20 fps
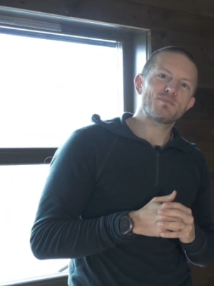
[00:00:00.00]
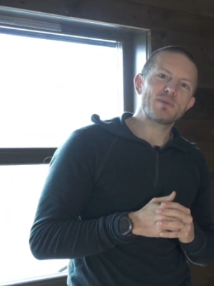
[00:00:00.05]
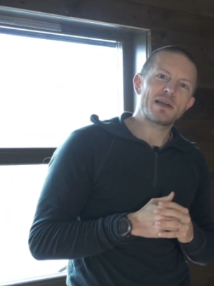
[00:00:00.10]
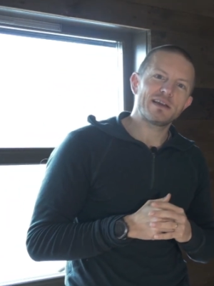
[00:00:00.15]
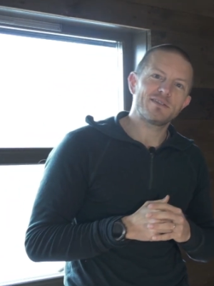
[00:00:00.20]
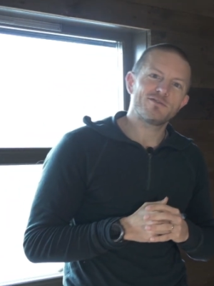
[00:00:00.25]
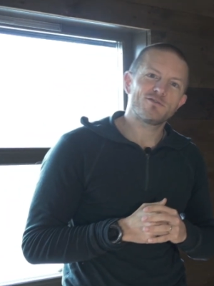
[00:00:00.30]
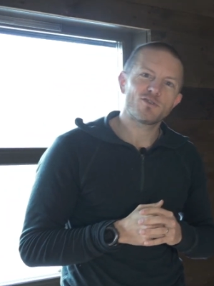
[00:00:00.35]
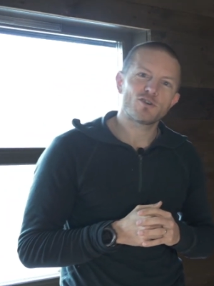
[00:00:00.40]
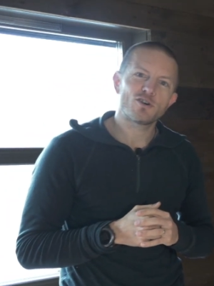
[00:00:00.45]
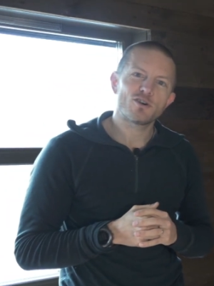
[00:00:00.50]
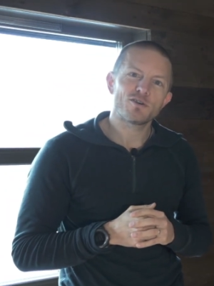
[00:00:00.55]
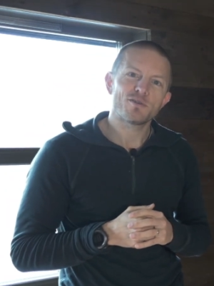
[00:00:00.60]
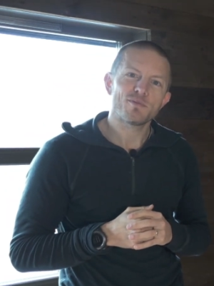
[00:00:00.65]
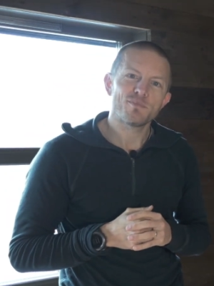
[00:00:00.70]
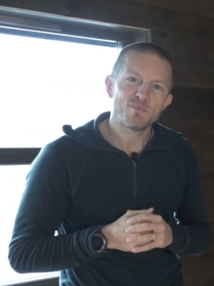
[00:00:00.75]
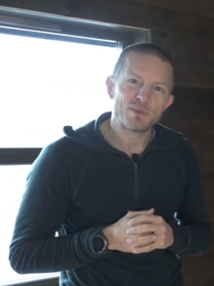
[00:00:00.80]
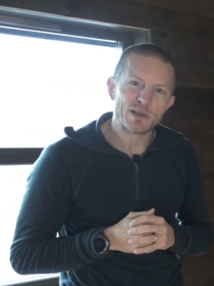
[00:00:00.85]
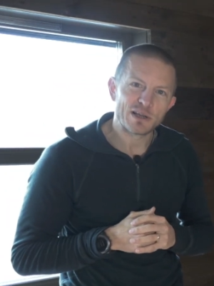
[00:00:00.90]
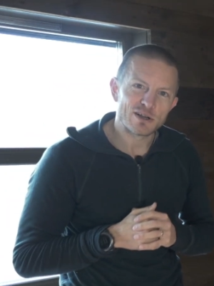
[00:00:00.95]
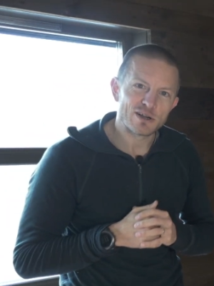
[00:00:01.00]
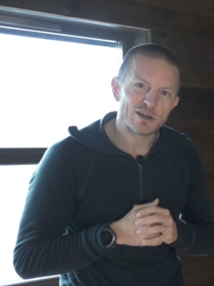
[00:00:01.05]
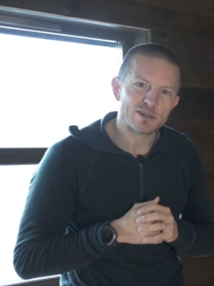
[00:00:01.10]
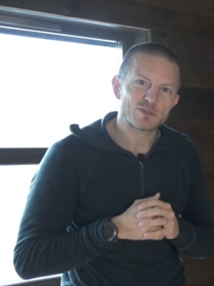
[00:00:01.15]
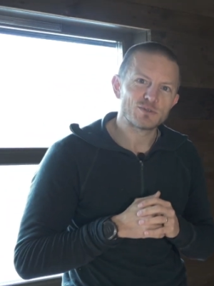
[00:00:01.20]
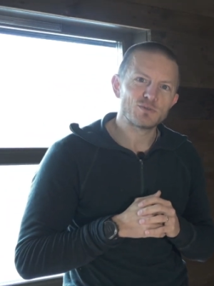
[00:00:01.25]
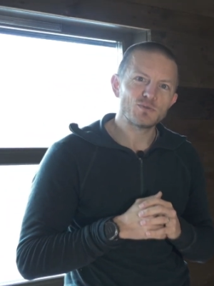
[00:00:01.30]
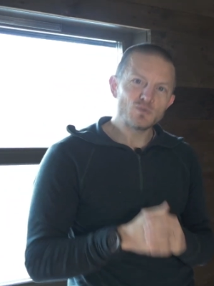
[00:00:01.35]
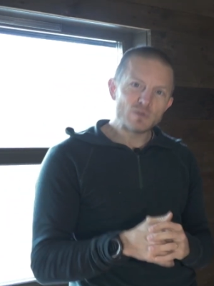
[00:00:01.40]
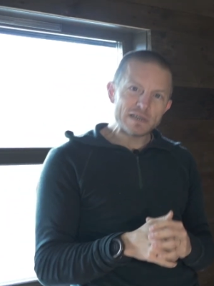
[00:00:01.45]
paid for
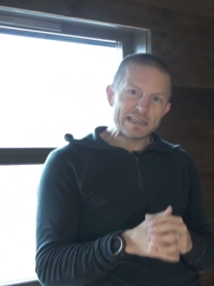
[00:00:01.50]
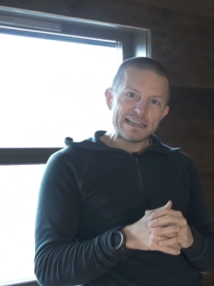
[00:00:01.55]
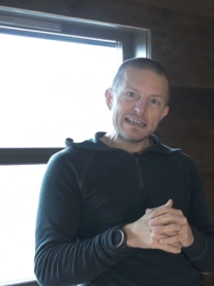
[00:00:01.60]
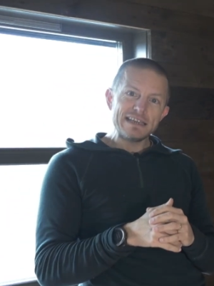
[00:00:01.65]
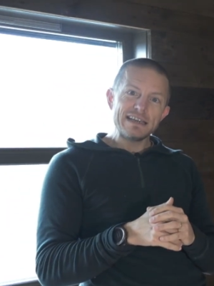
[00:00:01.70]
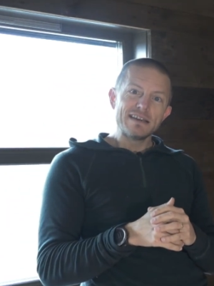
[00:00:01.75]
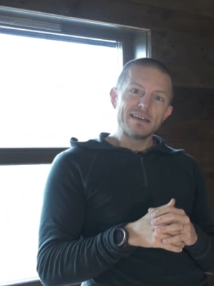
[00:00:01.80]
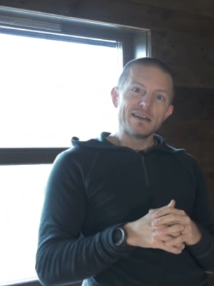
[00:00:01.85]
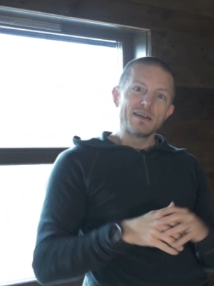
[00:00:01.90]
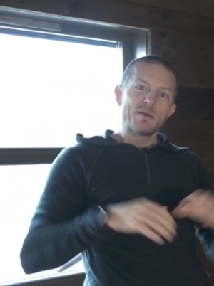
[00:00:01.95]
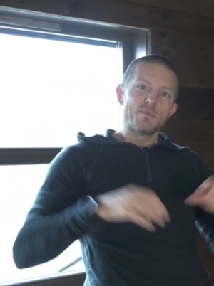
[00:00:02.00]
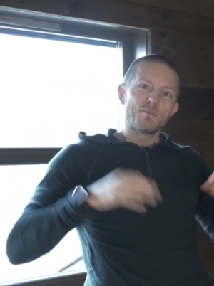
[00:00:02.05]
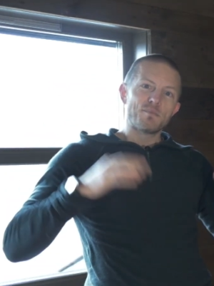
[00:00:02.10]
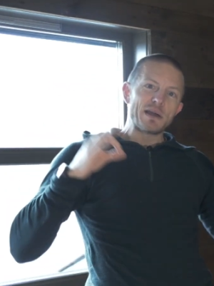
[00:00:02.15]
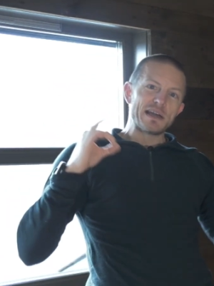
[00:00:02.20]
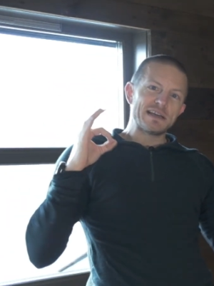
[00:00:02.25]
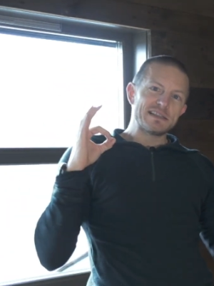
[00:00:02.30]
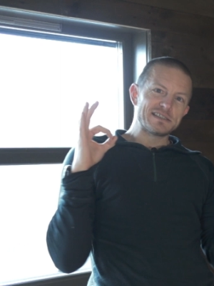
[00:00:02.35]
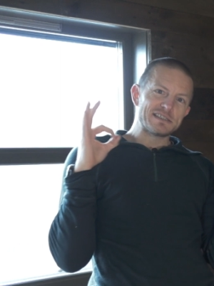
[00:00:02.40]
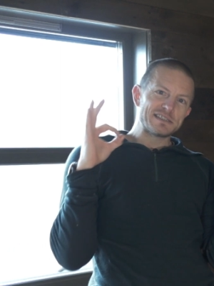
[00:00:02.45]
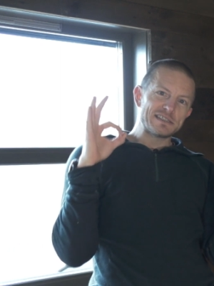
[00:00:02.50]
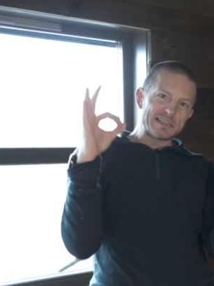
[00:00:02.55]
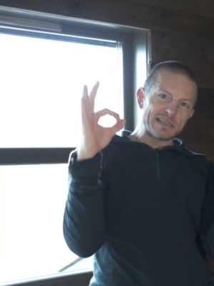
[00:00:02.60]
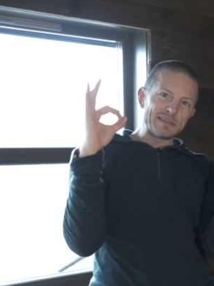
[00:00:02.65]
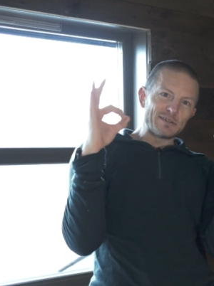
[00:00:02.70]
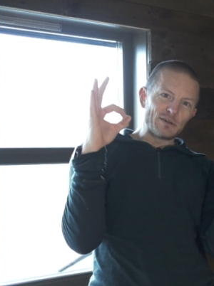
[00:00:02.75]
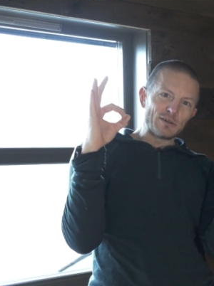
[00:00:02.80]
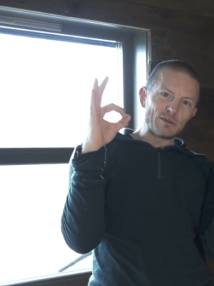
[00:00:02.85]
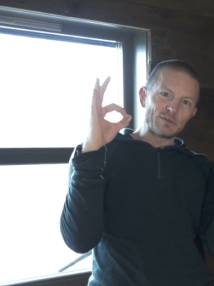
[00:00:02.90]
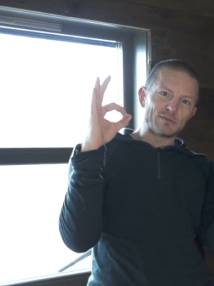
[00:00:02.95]
because we paid
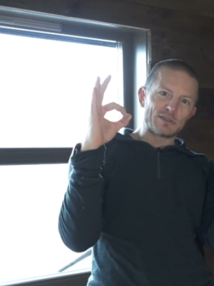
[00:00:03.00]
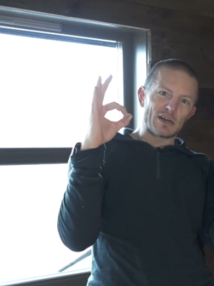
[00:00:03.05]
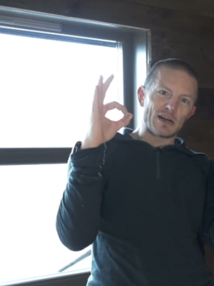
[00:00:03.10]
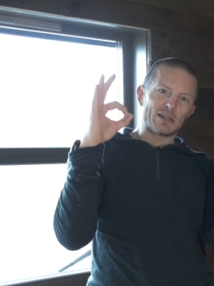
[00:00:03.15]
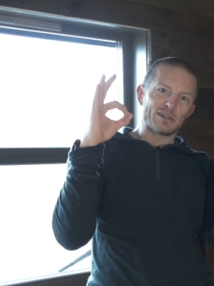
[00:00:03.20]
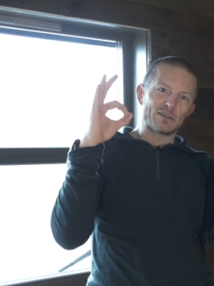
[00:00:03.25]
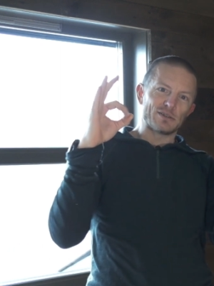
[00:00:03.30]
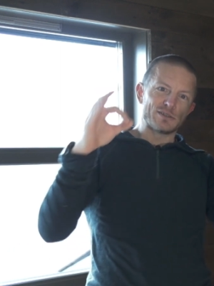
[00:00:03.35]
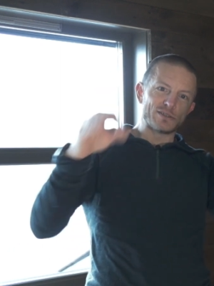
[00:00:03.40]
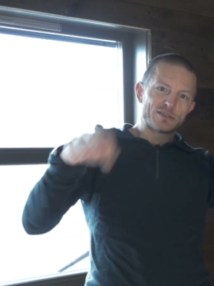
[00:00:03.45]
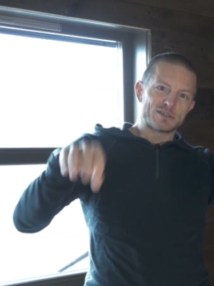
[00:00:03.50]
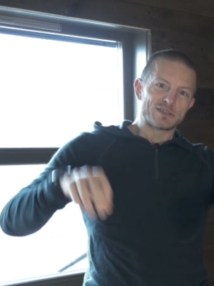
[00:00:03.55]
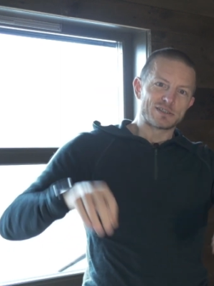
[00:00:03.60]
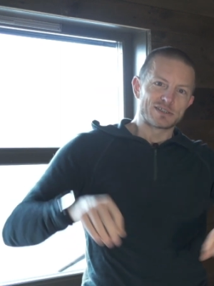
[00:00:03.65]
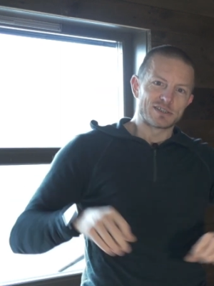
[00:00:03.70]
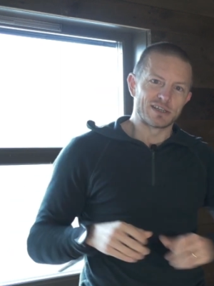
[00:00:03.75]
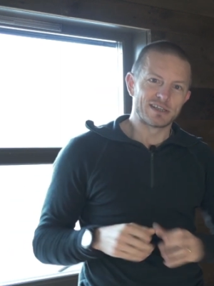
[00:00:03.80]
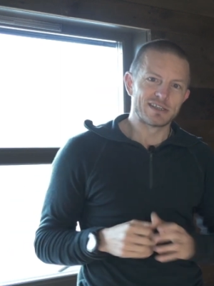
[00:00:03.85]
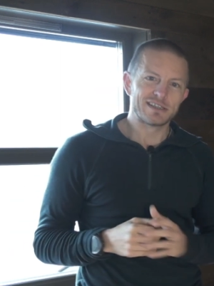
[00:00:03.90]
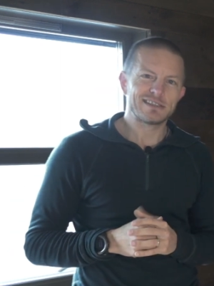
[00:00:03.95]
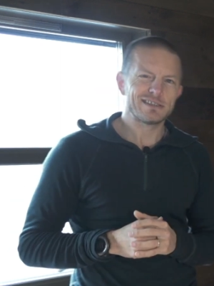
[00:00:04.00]
$0.